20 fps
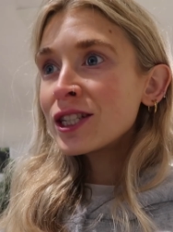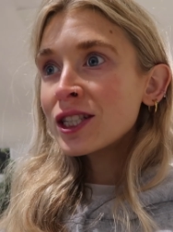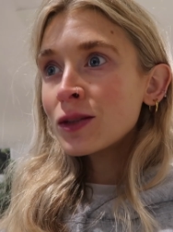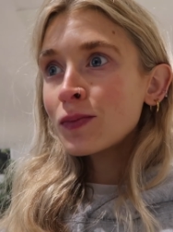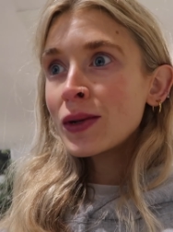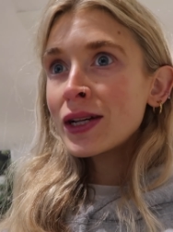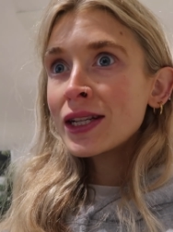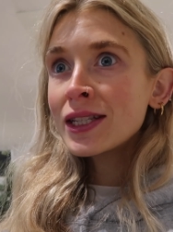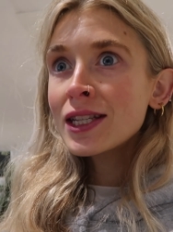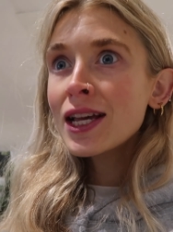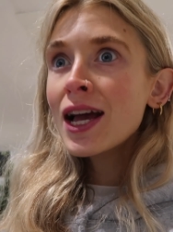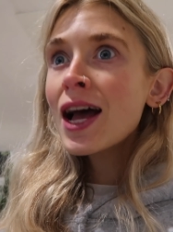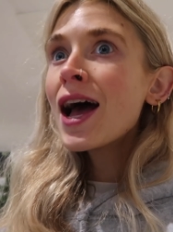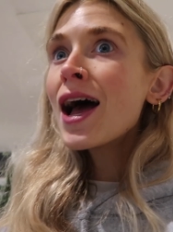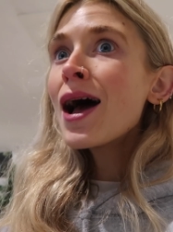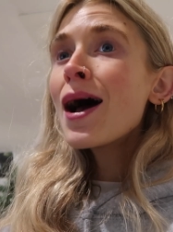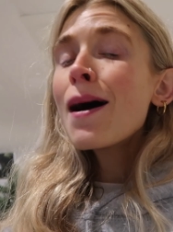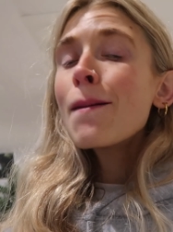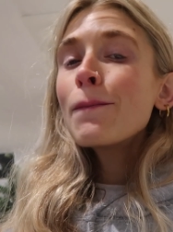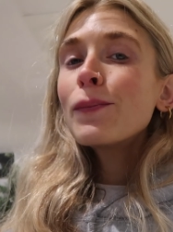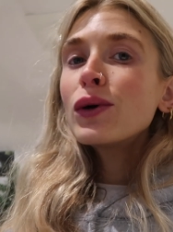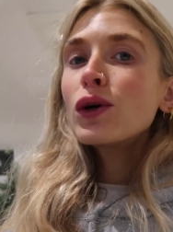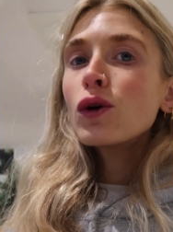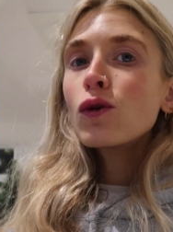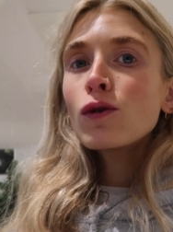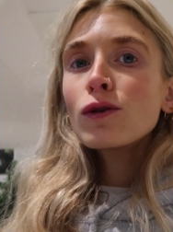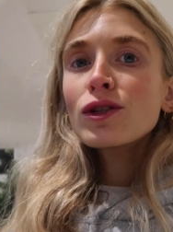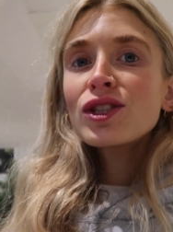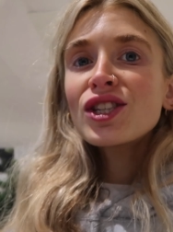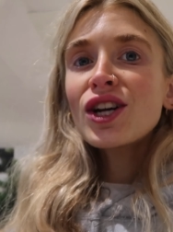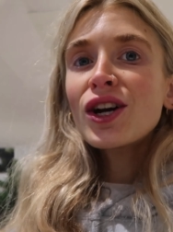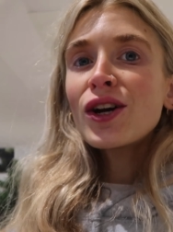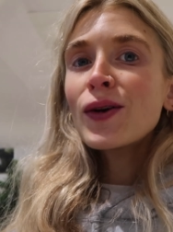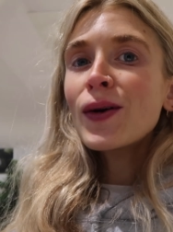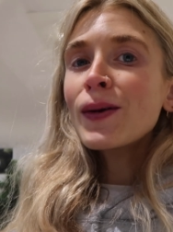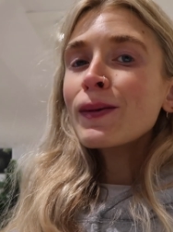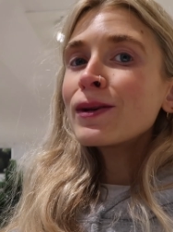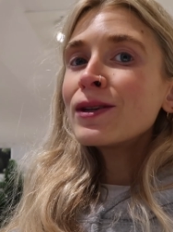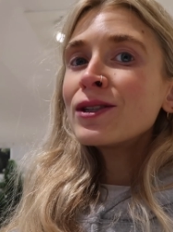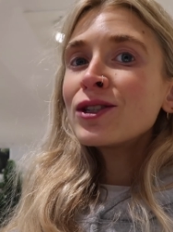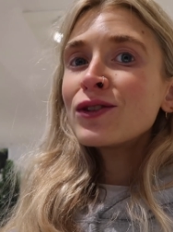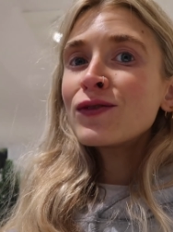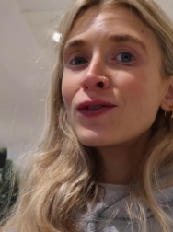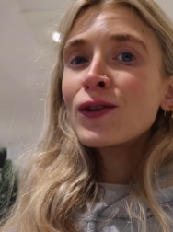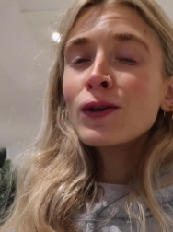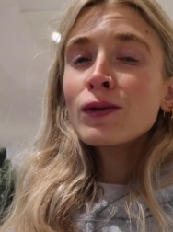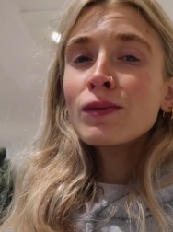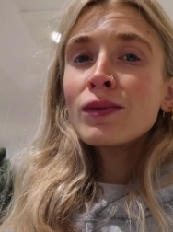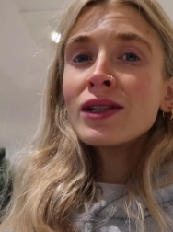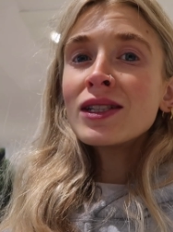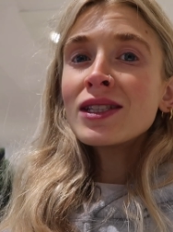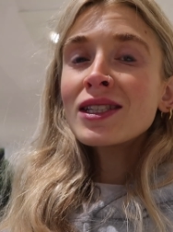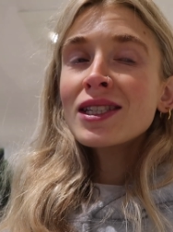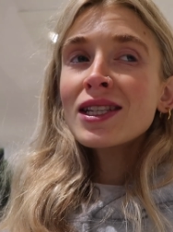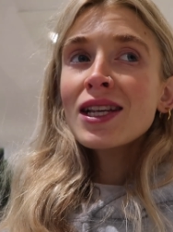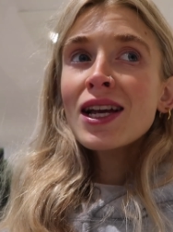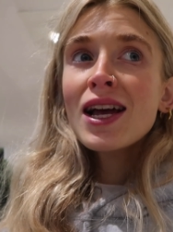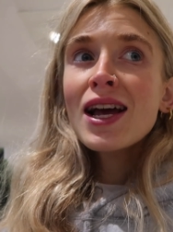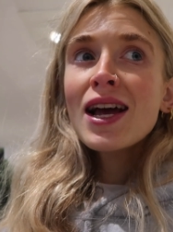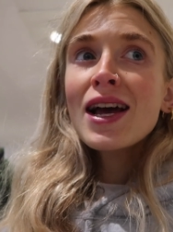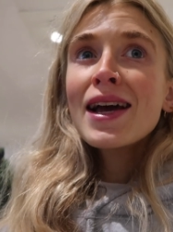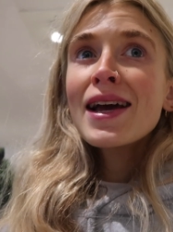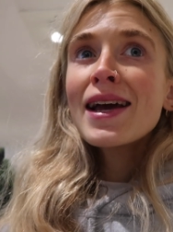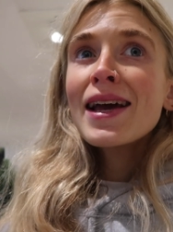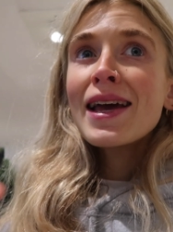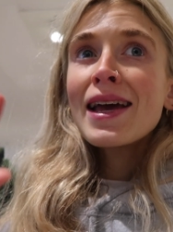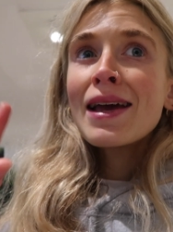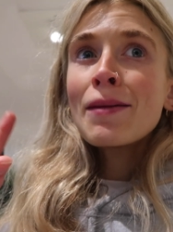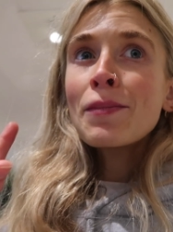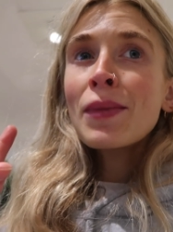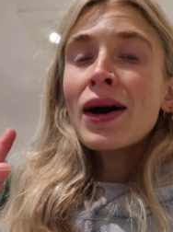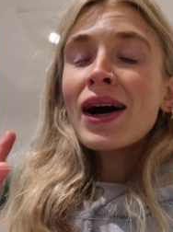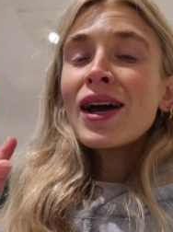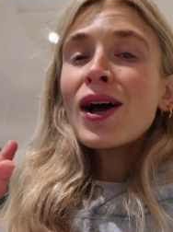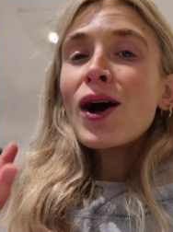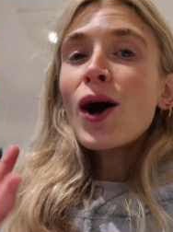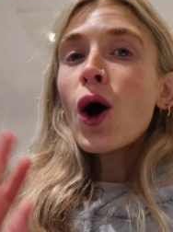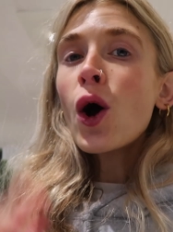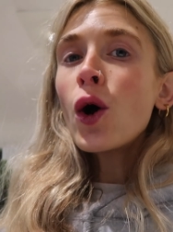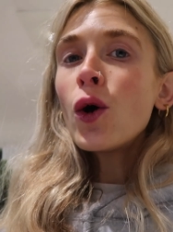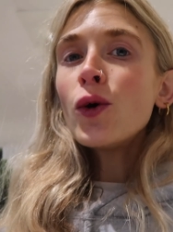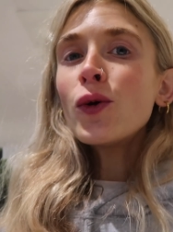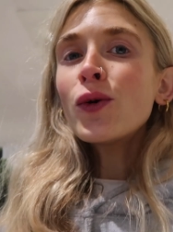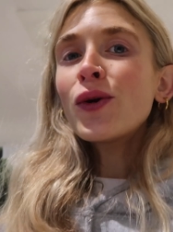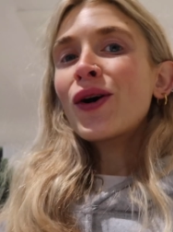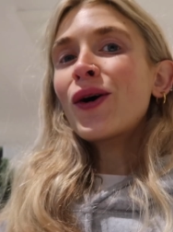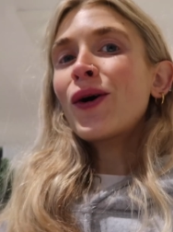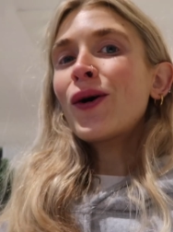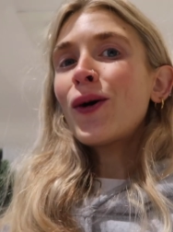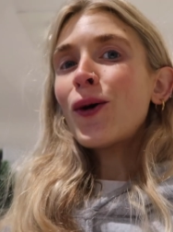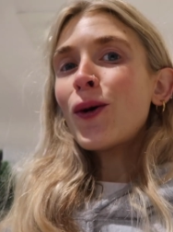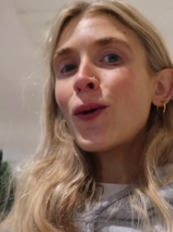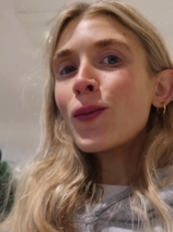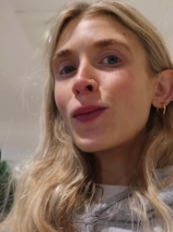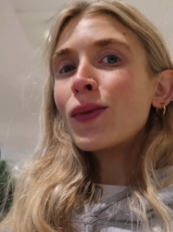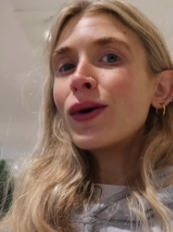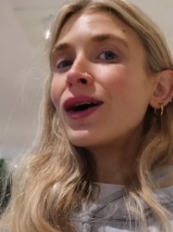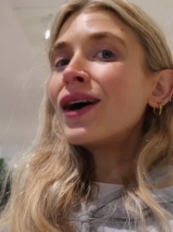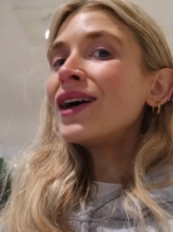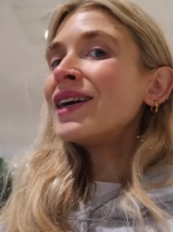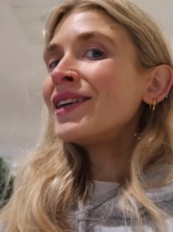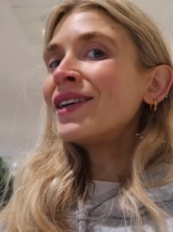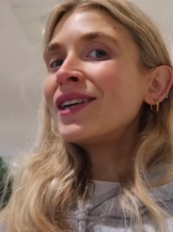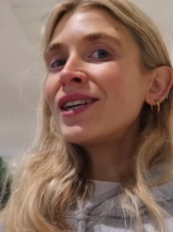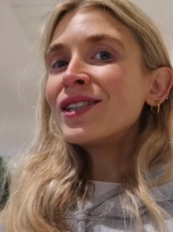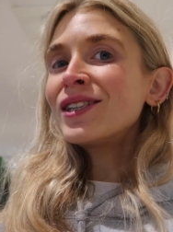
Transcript: Christmas. But also I'm gonna do Vlogmas in my own home in